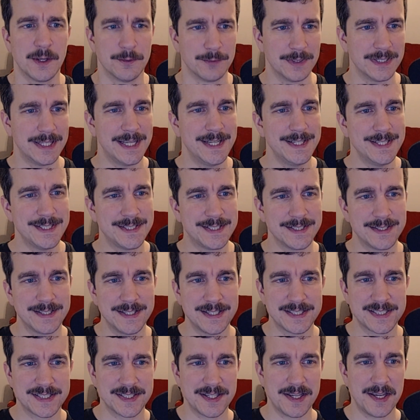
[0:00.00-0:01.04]
Related to
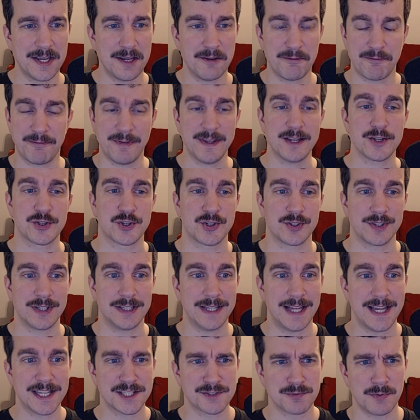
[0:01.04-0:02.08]
this, Fish,
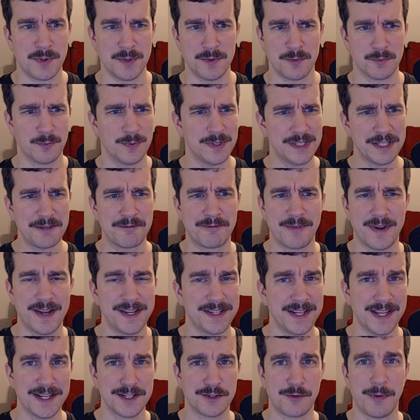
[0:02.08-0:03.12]
the last one, really
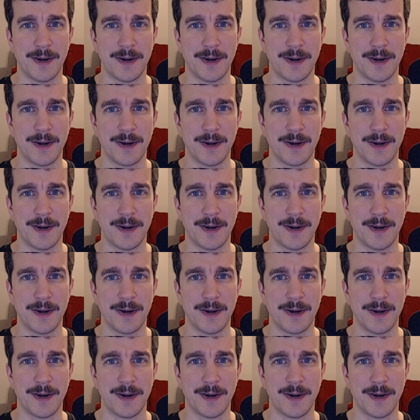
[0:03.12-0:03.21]
fun and